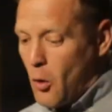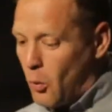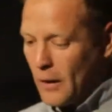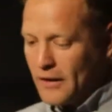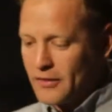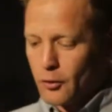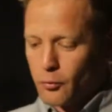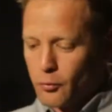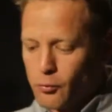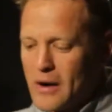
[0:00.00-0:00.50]

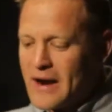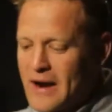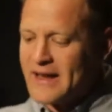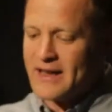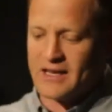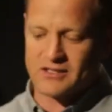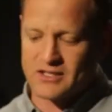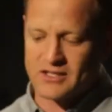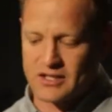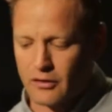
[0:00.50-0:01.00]
When the
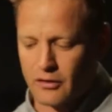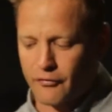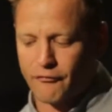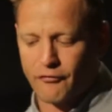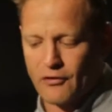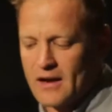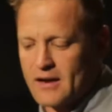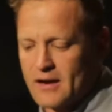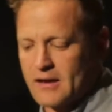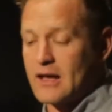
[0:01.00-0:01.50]
rains and the
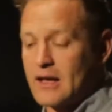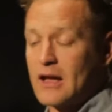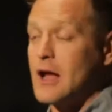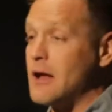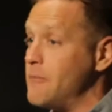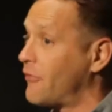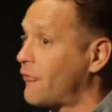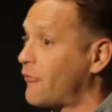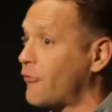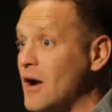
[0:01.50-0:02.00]
flood
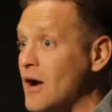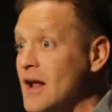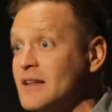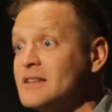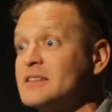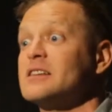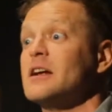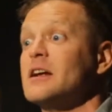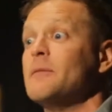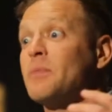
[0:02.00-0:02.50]
came,
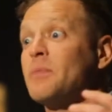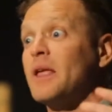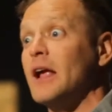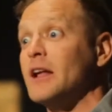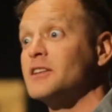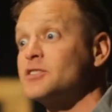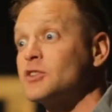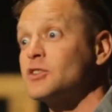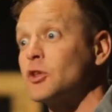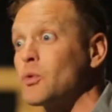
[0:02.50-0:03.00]
friends,
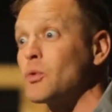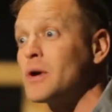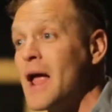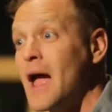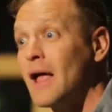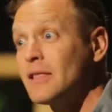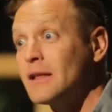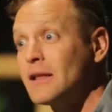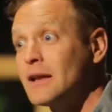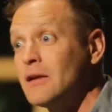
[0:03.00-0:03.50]
it's the
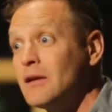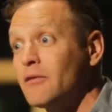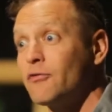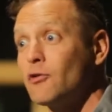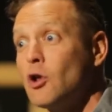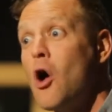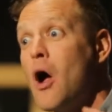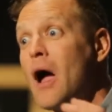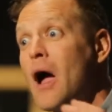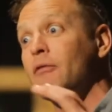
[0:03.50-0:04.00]
reality
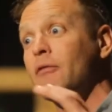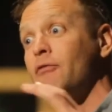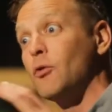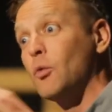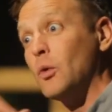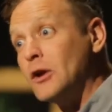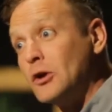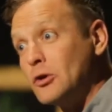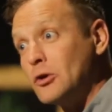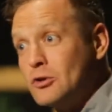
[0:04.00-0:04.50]
of life.
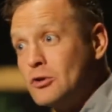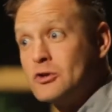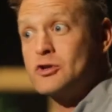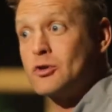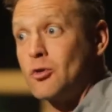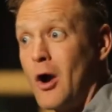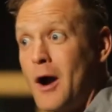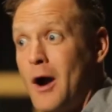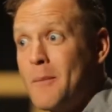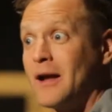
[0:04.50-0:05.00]
We could
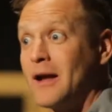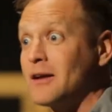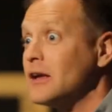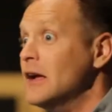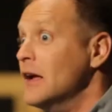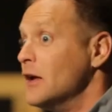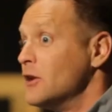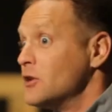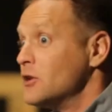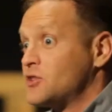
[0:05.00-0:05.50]
describe
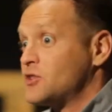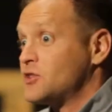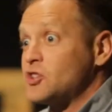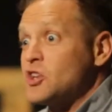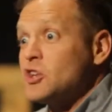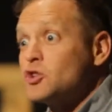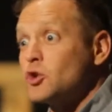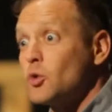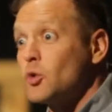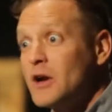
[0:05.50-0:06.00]
our
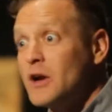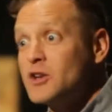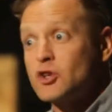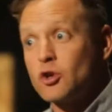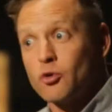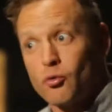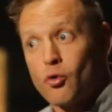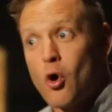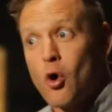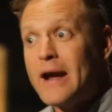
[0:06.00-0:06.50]

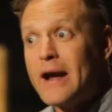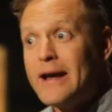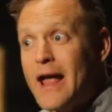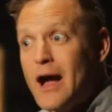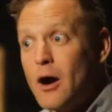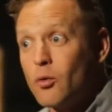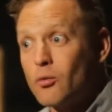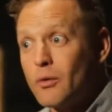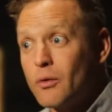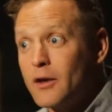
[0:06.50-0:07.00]
situation right
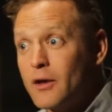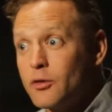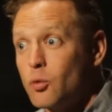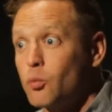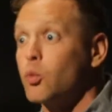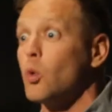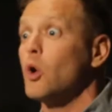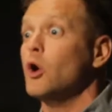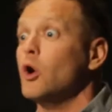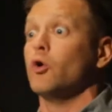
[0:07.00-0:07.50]
now around the
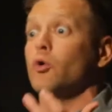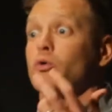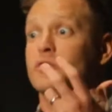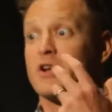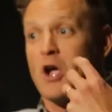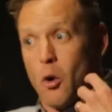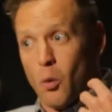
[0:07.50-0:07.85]
world.